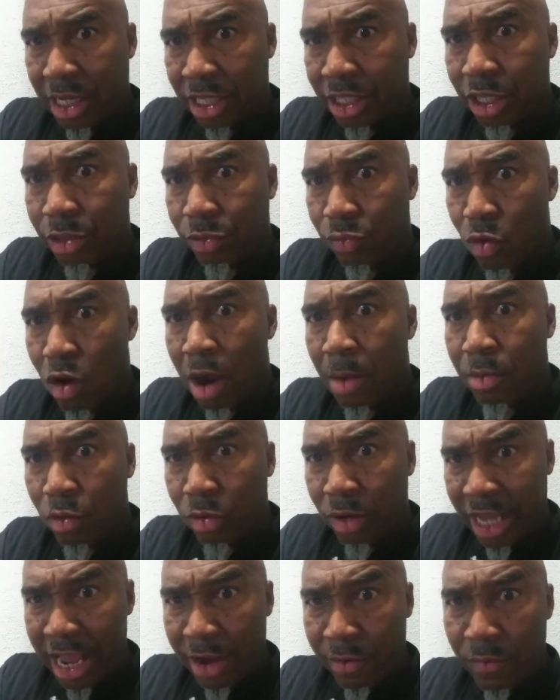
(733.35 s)
This is where I'm
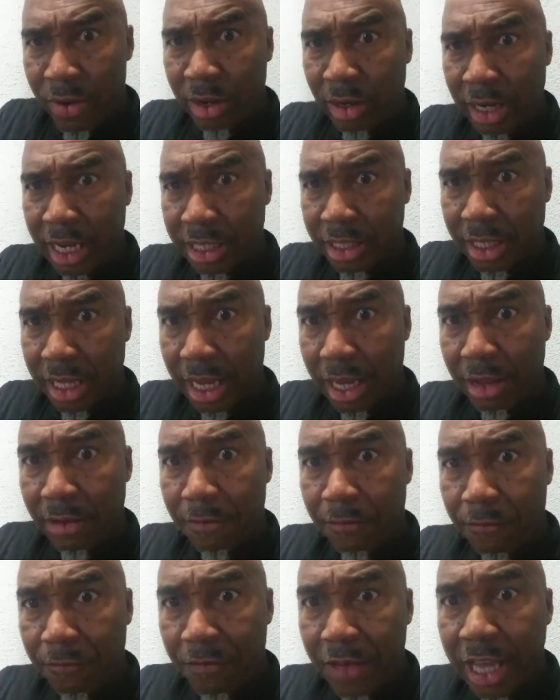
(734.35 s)
going to get realistic.
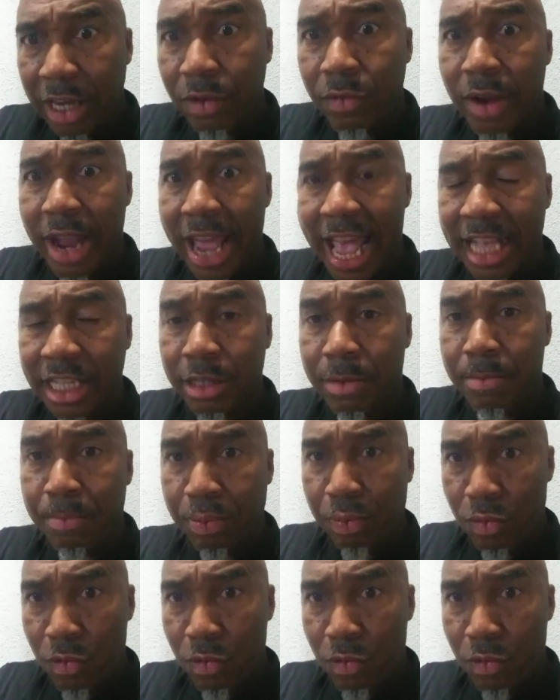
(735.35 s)
Federer hasn't